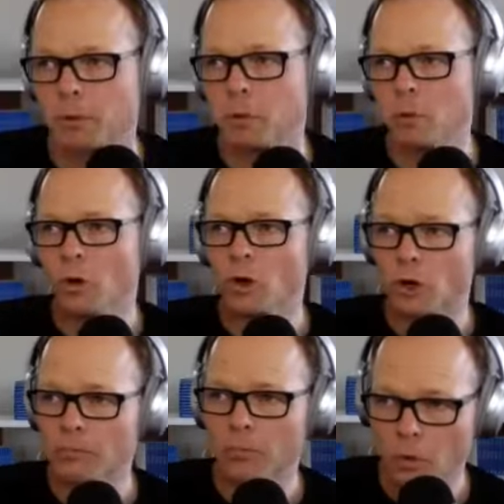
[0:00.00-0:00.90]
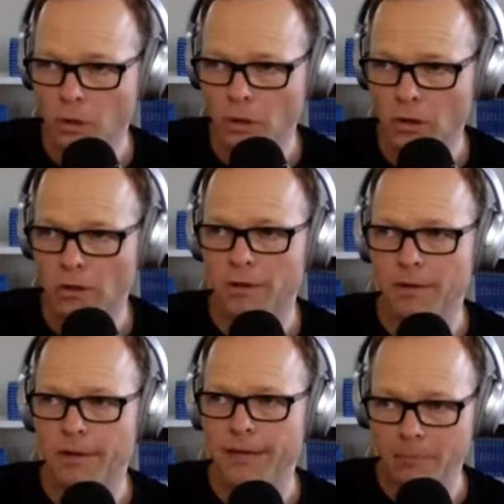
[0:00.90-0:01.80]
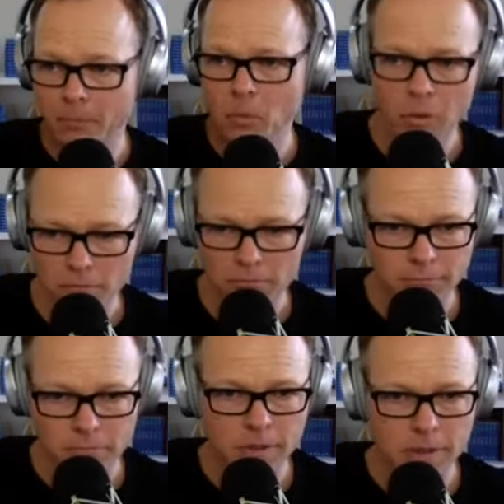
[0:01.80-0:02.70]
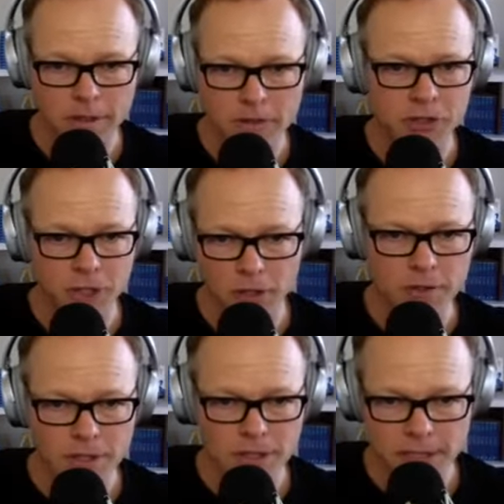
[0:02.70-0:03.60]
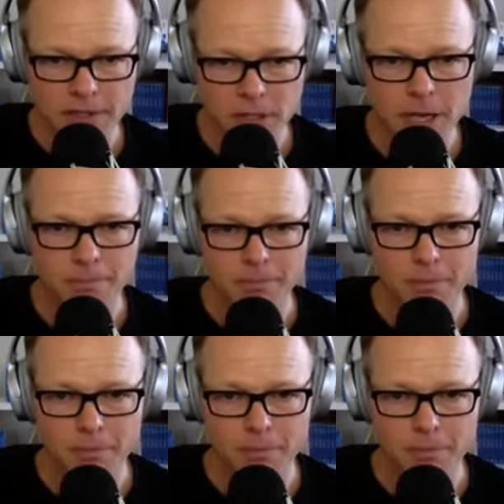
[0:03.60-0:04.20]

um, who earn more get more uh, shares in the ESOP,